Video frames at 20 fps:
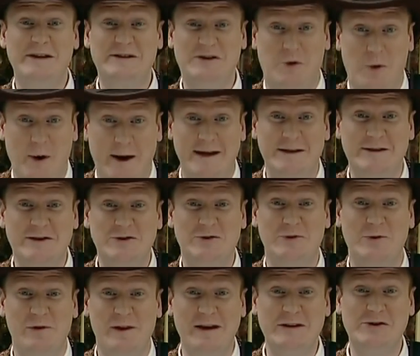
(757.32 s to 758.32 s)
it's quicker to
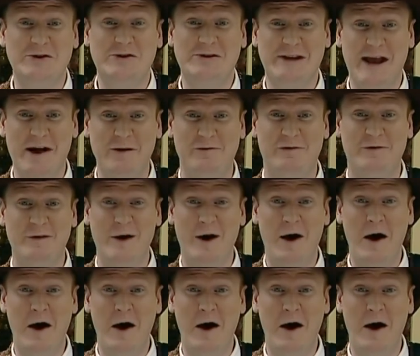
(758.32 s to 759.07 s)
do things yourself.